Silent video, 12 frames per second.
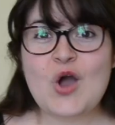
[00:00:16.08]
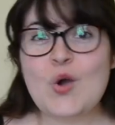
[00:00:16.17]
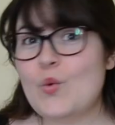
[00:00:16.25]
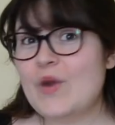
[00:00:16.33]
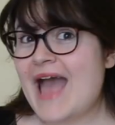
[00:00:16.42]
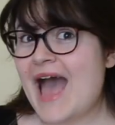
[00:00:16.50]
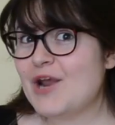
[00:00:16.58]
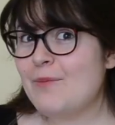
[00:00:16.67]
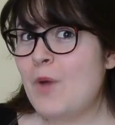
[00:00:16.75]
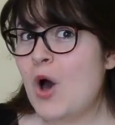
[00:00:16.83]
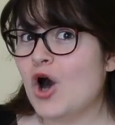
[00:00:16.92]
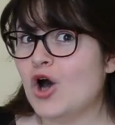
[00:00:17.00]
We had a
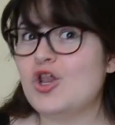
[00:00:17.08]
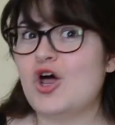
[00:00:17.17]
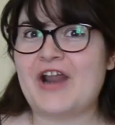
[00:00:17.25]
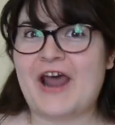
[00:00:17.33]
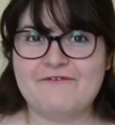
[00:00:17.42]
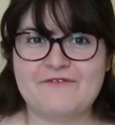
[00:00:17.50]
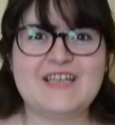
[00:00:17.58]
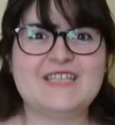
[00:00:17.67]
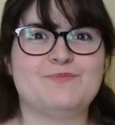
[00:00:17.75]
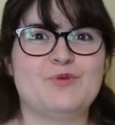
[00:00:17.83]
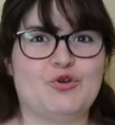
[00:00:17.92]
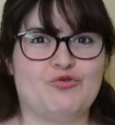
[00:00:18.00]
poll on our Facebook